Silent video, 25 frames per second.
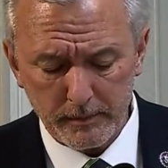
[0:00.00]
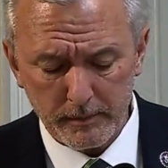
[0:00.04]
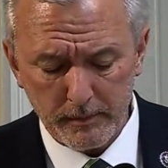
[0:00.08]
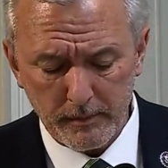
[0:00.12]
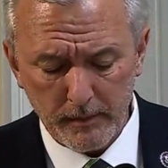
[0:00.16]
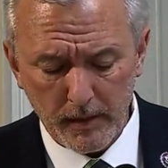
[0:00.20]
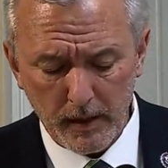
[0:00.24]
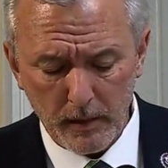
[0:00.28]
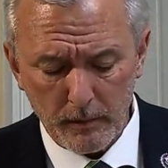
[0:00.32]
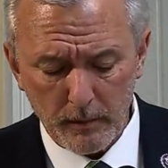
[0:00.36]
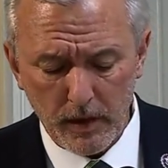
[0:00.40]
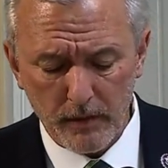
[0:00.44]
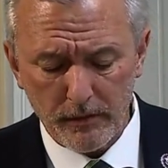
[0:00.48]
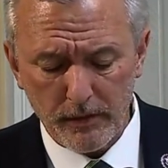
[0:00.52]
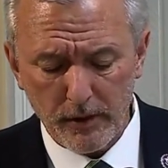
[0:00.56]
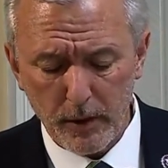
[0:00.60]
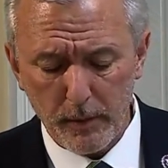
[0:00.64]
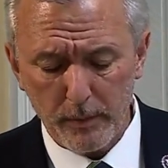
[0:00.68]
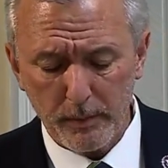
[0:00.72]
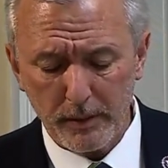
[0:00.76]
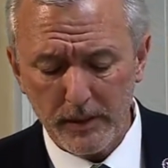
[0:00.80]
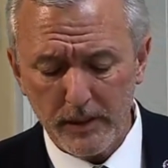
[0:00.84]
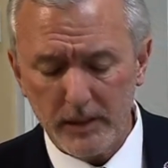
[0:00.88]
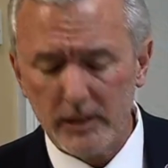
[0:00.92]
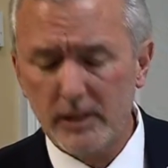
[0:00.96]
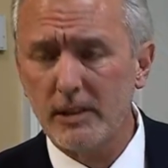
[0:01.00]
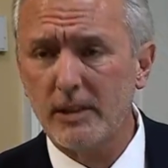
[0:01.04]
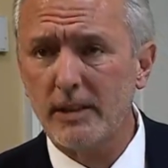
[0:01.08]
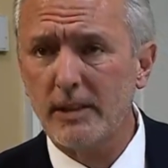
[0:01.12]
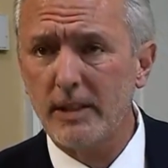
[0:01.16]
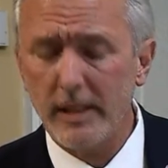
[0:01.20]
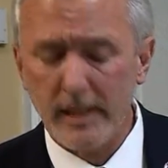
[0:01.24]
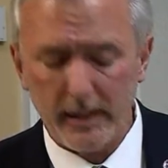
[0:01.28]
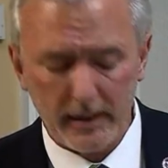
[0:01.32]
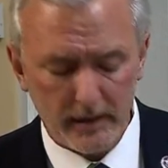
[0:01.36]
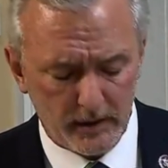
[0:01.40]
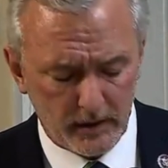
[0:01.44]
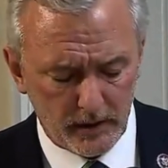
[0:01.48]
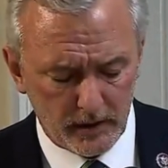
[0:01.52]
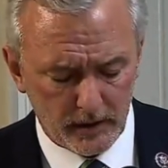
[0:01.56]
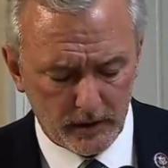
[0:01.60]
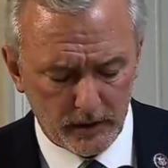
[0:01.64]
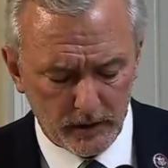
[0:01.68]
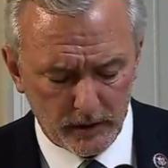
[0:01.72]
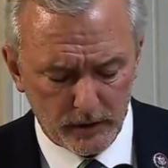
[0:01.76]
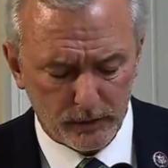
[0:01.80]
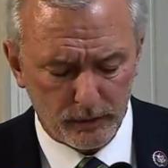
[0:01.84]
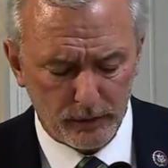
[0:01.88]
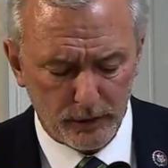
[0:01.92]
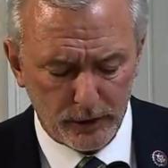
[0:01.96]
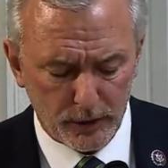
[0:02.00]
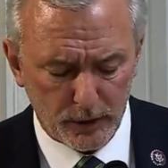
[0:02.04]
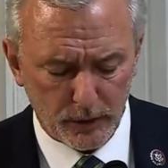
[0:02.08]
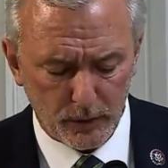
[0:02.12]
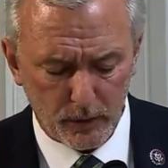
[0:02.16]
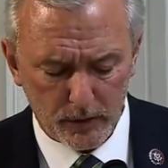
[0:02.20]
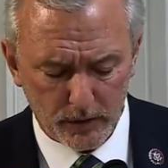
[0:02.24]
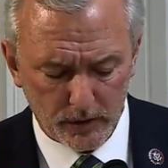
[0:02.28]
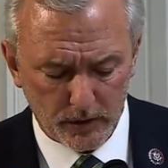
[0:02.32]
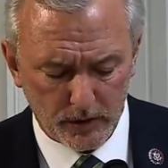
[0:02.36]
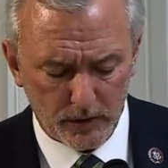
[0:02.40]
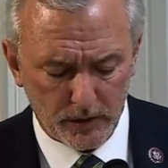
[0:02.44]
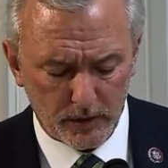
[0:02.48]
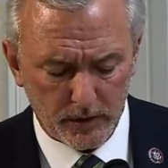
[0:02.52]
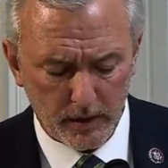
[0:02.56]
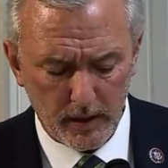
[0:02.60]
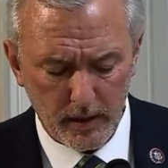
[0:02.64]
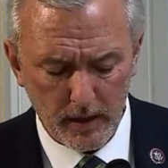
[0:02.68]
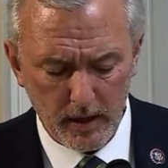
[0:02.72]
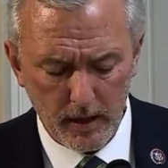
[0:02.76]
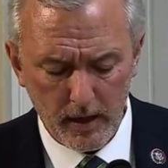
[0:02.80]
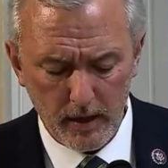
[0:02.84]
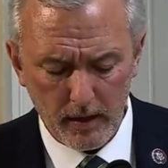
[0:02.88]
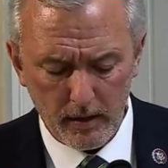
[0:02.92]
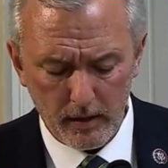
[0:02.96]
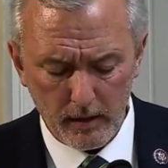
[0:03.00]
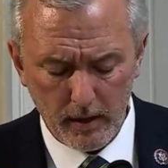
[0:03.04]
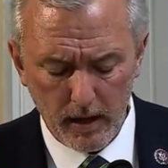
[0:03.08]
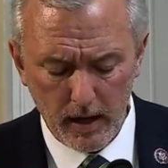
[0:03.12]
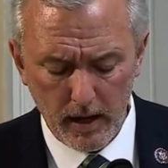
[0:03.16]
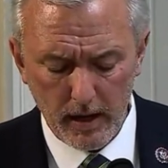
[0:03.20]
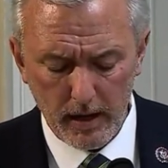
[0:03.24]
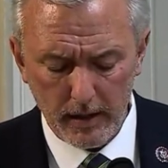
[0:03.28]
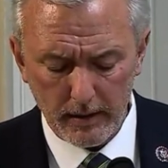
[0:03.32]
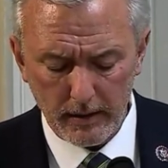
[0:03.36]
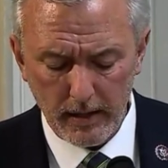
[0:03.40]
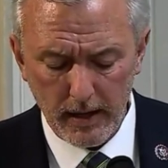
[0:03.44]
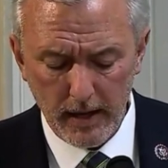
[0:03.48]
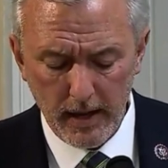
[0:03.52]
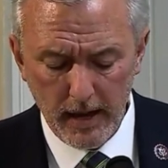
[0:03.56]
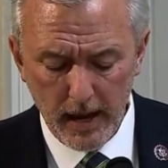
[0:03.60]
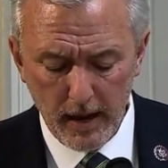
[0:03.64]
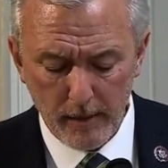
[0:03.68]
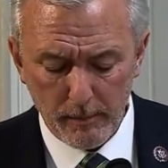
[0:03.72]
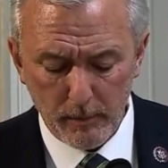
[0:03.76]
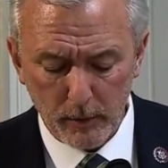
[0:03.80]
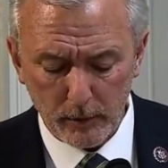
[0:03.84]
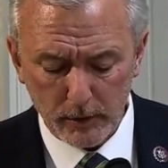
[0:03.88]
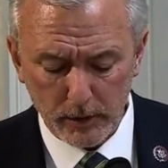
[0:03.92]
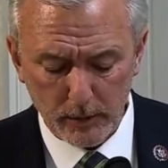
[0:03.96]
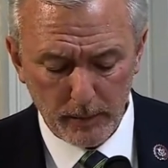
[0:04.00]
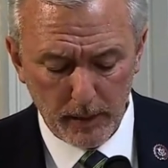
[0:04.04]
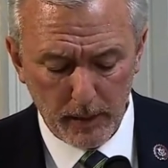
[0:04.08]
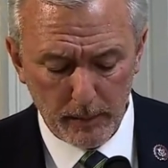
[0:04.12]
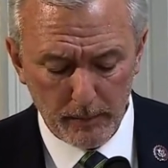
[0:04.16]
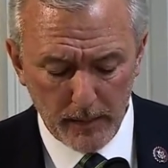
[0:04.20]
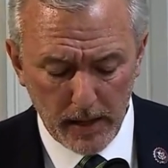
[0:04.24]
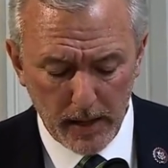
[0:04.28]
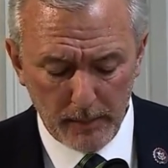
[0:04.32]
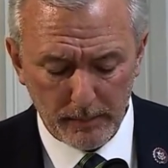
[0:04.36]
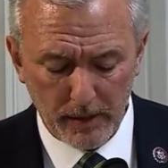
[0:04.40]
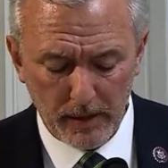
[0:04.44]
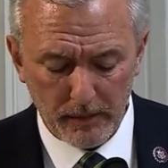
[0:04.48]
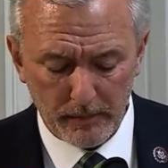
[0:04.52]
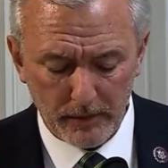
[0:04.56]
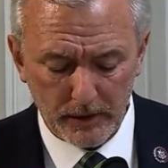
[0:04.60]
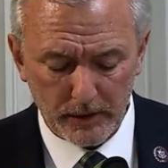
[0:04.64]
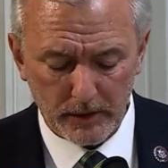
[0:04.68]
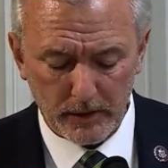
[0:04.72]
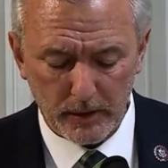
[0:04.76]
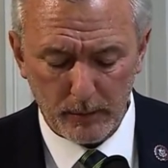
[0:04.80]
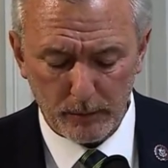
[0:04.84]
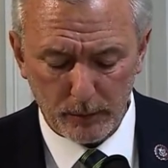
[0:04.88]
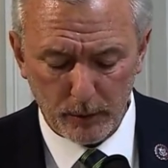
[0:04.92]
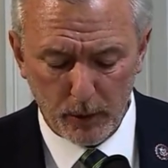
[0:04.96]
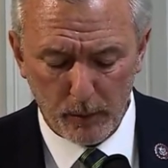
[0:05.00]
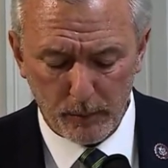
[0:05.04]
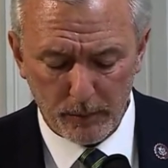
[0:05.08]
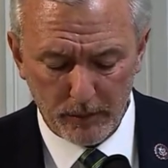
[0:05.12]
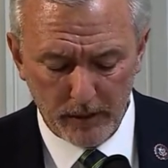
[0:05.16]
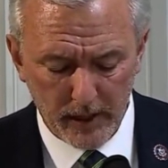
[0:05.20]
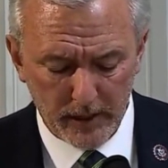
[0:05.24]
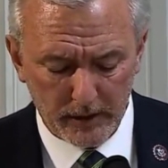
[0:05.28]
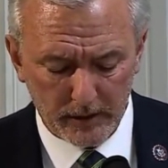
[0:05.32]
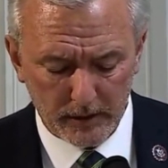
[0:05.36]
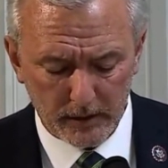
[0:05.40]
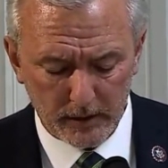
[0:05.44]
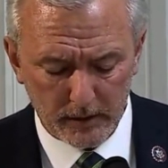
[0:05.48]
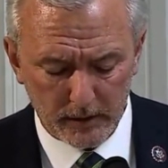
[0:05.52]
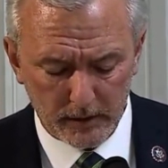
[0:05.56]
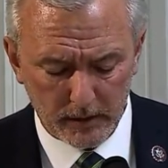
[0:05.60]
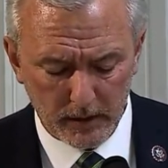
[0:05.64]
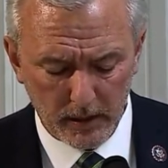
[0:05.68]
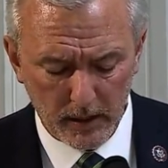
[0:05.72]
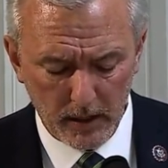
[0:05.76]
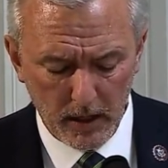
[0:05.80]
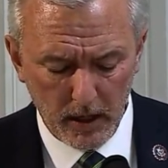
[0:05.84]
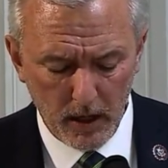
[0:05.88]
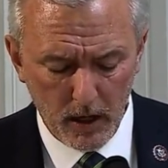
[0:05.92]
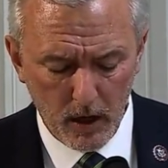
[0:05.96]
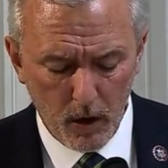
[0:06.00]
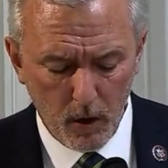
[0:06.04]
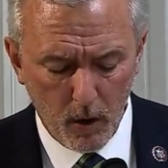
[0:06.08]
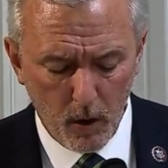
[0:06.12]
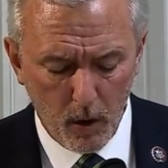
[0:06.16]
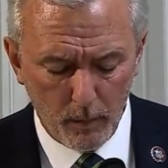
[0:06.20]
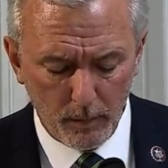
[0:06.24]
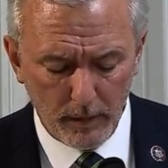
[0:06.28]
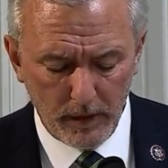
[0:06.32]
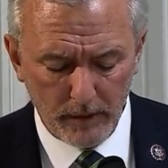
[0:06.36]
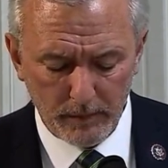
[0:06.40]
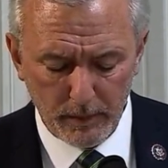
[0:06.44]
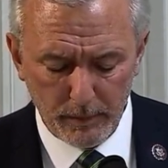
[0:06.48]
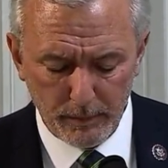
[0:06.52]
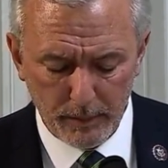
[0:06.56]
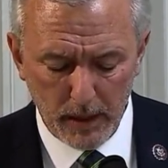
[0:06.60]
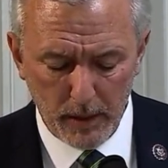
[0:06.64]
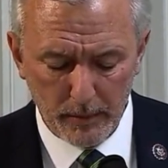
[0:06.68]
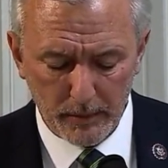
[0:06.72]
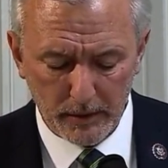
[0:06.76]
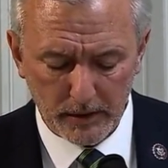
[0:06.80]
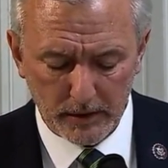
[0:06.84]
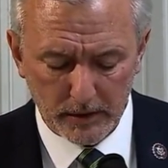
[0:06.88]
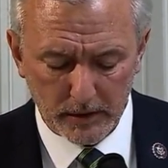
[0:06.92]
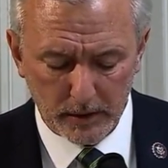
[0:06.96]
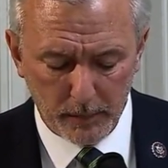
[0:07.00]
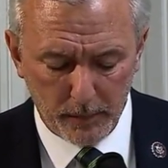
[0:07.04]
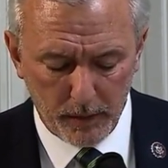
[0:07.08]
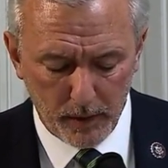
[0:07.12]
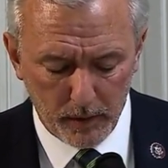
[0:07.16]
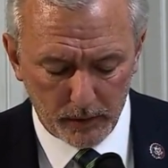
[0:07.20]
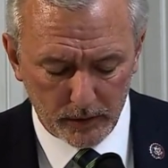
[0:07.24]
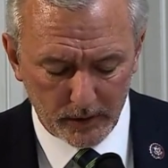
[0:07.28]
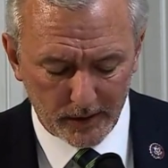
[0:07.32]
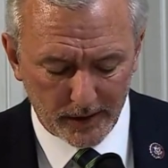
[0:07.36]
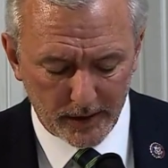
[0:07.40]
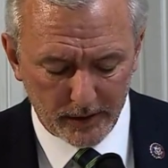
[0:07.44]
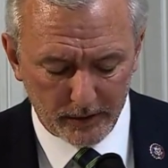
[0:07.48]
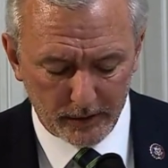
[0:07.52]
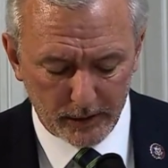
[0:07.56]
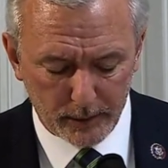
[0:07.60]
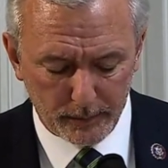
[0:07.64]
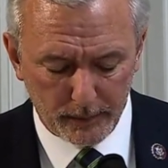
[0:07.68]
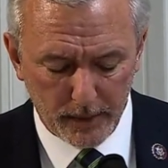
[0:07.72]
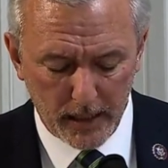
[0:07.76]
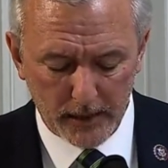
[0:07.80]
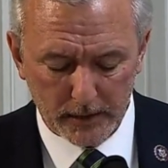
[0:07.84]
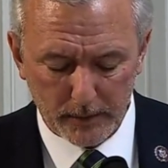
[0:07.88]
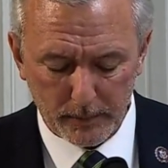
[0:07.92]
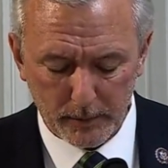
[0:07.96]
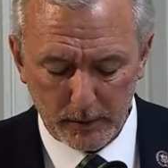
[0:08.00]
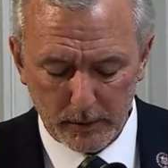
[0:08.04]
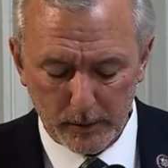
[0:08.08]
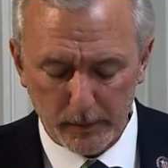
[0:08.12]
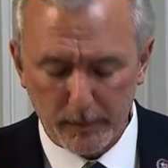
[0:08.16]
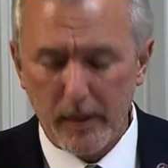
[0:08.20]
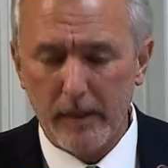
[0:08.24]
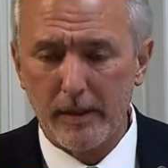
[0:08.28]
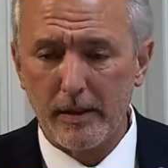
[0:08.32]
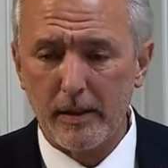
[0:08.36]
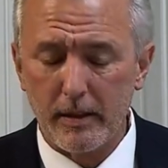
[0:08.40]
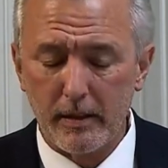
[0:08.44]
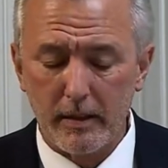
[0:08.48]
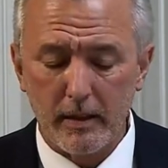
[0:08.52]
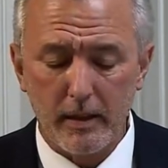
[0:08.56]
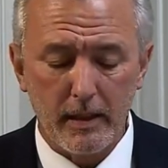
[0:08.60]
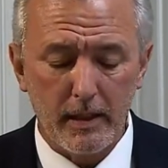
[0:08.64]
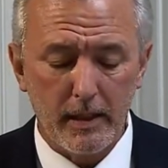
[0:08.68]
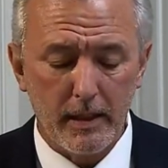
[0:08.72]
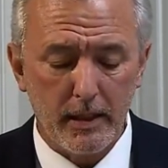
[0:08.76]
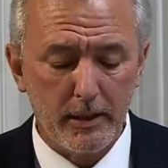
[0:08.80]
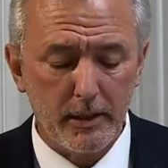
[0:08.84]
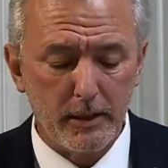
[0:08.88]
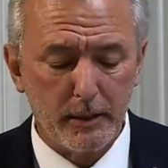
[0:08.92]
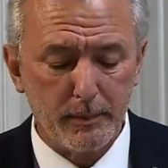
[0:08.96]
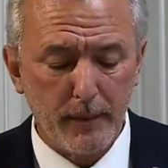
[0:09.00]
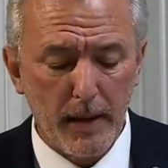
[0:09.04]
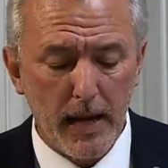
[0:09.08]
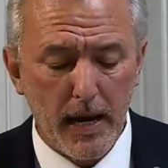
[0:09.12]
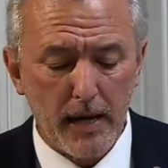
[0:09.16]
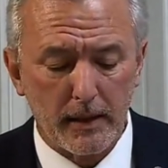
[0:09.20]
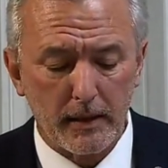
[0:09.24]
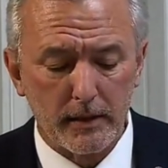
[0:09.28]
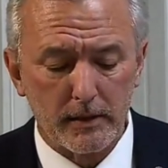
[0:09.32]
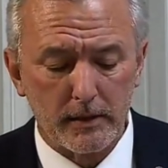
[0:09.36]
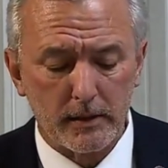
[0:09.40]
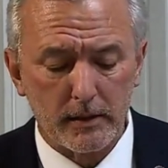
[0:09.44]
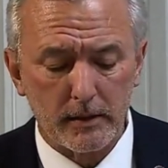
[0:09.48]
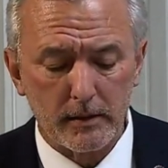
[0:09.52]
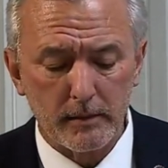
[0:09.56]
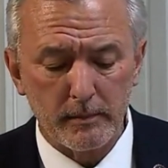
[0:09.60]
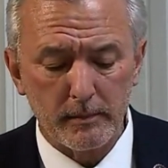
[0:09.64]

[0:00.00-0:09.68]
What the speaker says: Well, I'm very pleased to see that CISA's resources have mostly been met by recent appropriations. Homeland Republicans oppose the irresponsible spending in this package.